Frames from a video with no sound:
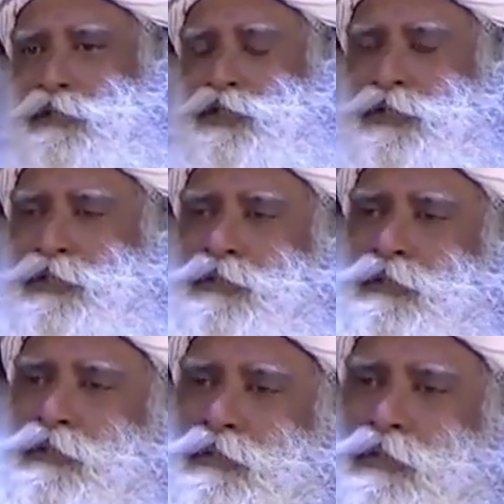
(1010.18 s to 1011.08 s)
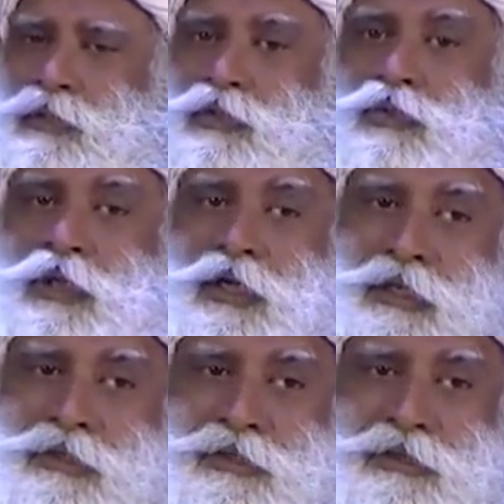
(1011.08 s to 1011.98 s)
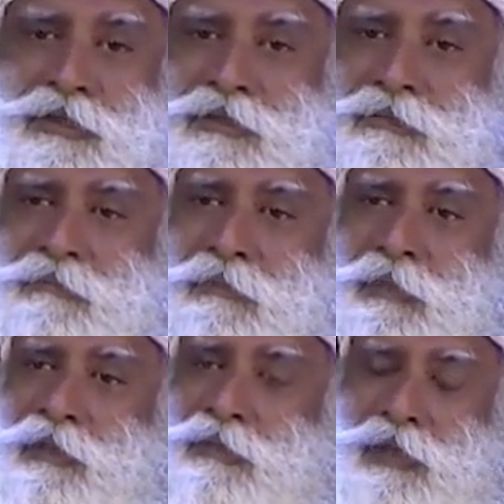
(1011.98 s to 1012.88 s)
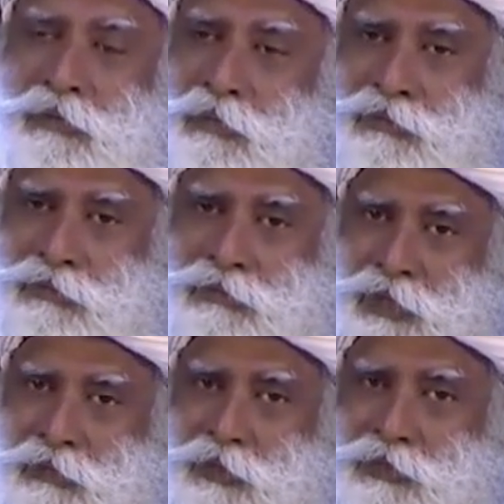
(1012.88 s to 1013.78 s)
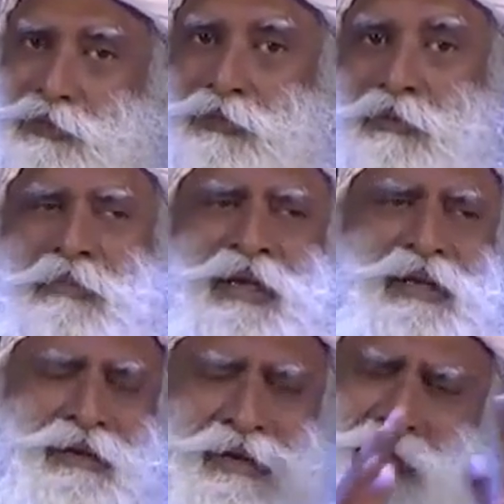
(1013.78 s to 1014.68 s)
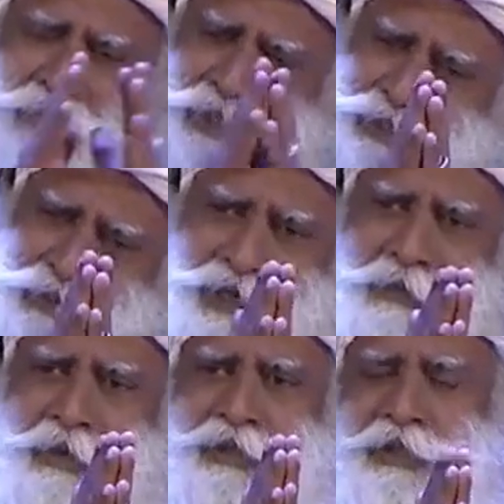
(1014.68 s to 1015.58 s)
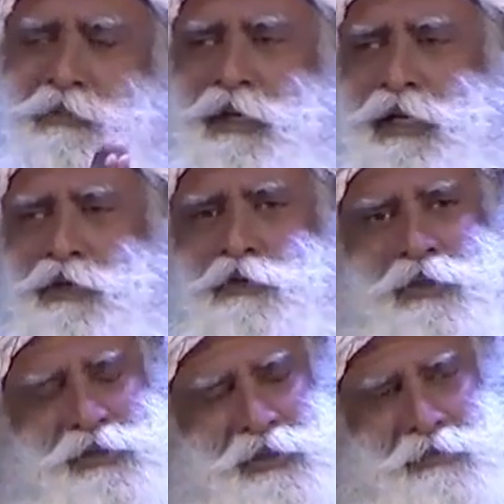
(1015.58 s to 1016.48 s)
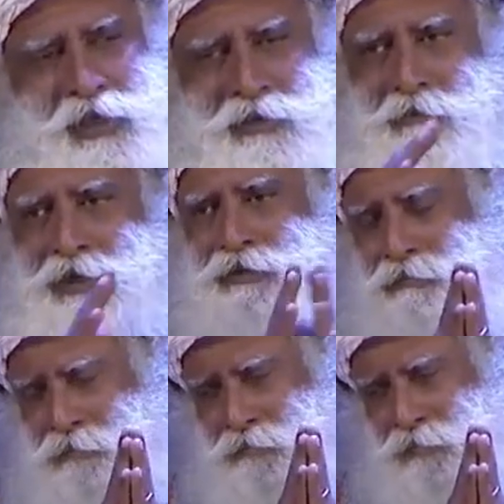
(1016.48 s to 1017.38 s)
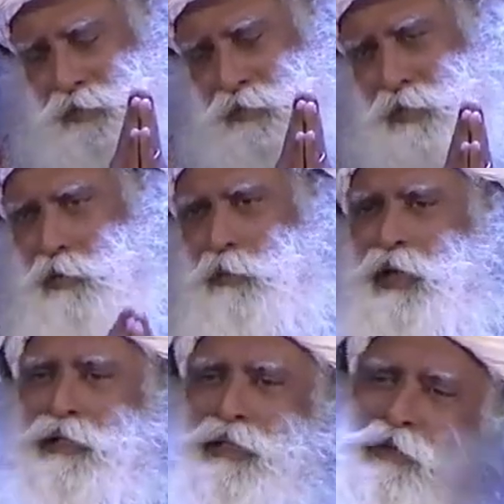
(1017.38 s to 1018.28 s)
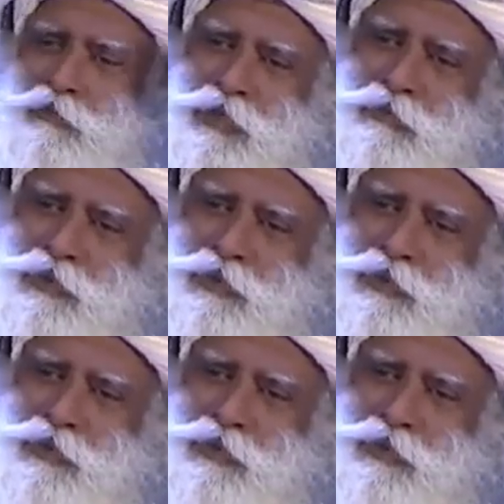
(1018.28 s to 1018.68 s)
us, to that extent. See, I want you to know, many great beings have come on this planet. You mentioned Mahatma. Well, there have been